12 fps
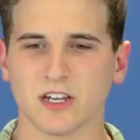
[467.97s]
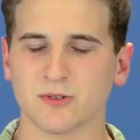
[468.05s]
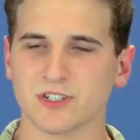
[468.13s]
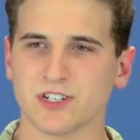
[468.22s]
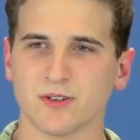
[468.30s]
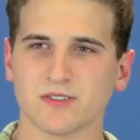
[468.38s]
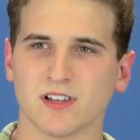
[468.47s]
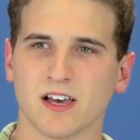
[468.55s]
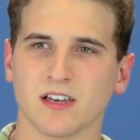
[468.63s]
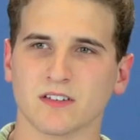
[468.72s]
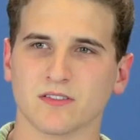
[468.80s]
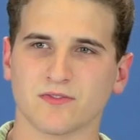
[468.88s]
There were shows
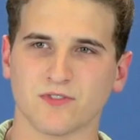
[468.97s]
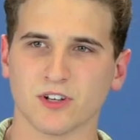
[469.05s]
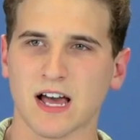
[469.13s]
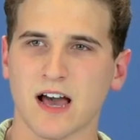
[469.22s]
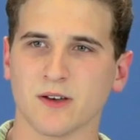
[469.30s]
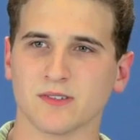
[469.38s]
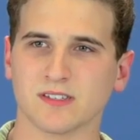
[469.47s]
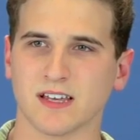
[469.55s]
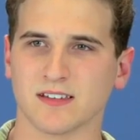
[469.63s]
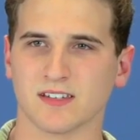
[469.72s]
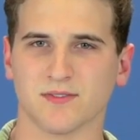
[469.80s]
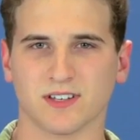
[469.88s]
like Full House
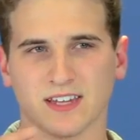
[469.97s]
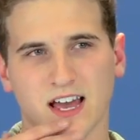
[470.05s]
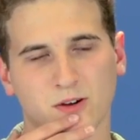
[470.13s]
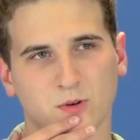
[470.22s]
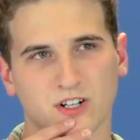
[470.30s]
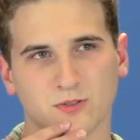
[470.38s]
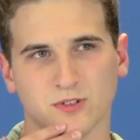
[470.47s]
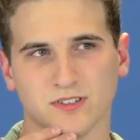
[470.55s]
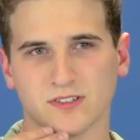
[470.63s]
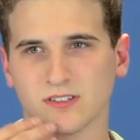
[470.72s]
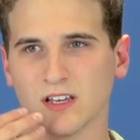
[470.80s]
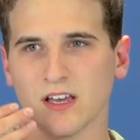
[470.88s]
and stuff like that where it
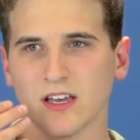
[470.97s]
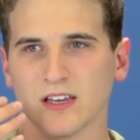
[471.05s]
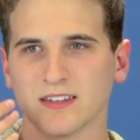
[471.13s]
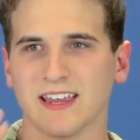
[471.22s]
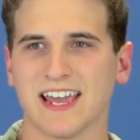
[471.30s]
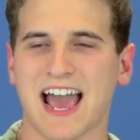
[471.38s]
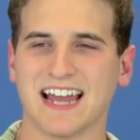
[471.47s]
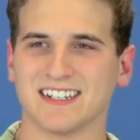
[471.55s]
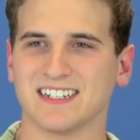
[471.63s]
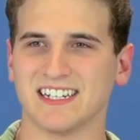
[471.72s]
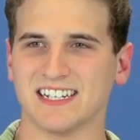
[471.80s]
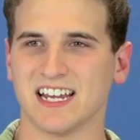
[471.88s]
was, they
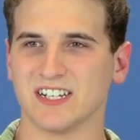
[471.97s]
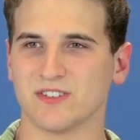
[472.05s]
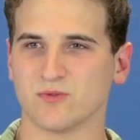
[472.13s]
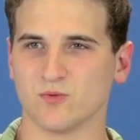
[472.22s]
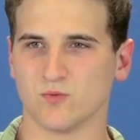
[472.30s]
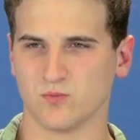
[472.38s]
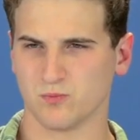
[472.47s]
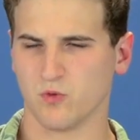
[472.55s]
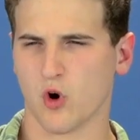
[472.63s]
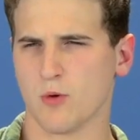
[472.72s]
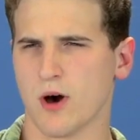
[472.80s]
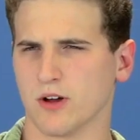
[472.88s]
had teenage
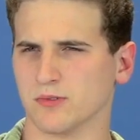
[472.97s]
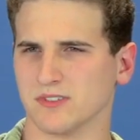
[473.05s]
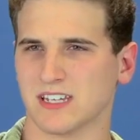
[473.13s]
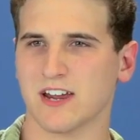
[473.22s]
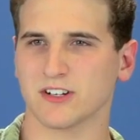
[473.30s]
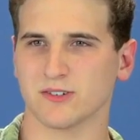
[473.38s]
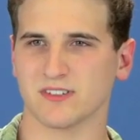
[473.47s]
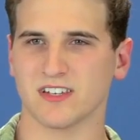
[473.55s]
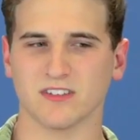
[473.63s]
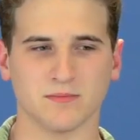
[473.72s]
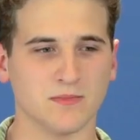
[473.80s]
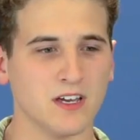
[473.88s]
role models and characters
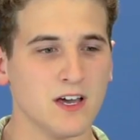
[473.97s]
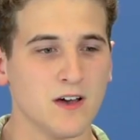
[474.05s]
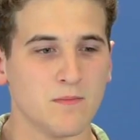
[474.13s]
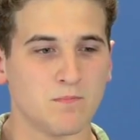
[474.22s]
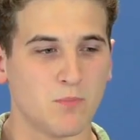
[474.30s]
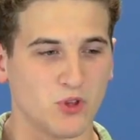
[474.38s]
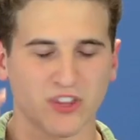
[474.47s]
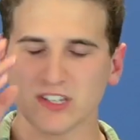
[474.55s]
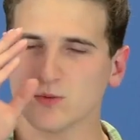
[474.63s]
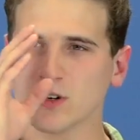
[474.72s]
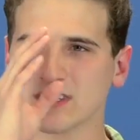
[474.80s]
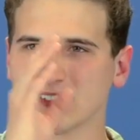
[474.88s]
in them. But
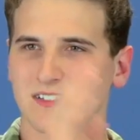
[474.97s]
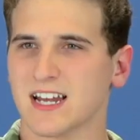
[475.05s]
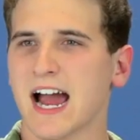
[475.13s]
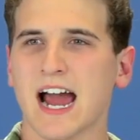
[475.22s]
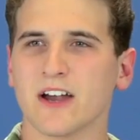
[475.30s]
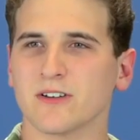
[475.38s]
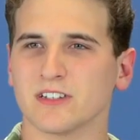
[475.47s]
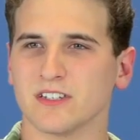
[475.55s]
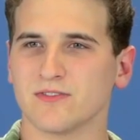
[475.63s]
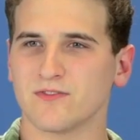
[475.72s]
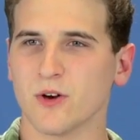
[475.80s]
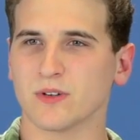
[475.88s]
this one is
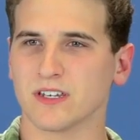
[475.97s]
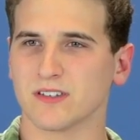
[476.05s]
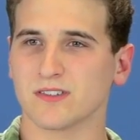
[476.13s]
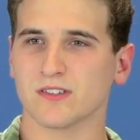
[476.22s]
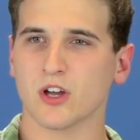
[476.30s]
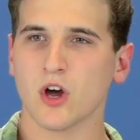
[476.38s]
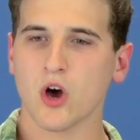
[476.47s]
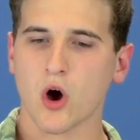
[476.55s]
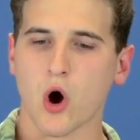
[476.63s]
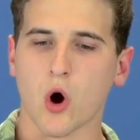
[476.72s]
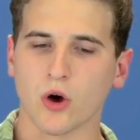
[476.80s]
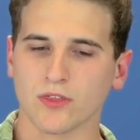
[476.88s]
entirely focused
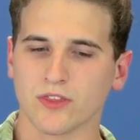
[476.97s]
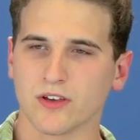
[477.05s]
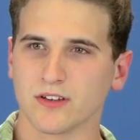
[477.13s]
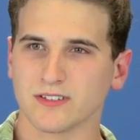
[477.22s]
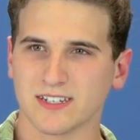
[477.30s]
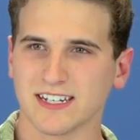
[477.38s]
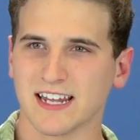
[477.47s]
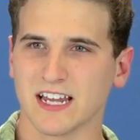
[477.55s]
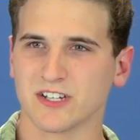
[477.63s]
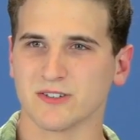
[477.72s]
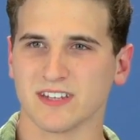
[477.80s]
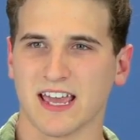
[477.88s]
on the
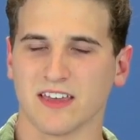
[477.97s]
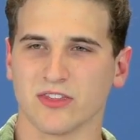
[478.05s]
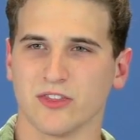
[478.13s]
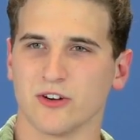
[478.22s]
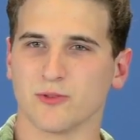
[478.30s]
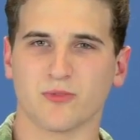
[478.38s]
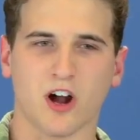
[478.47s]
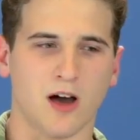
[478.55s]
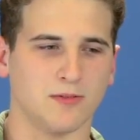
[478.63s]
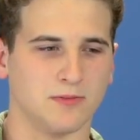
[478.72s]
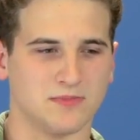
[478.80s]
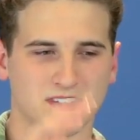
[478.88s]
teenagers and their
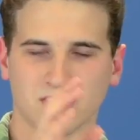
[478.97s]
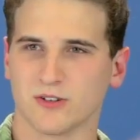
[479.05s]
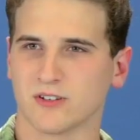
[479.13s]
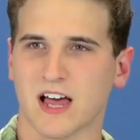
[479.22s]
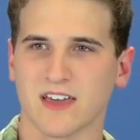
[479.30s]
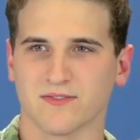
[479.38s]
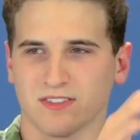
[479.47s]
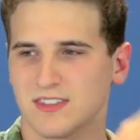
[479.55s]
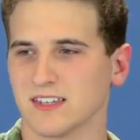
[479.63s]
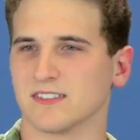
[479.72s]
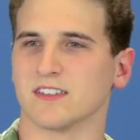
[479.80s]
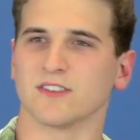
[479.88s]
problems and their life and
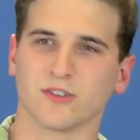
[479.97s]
things that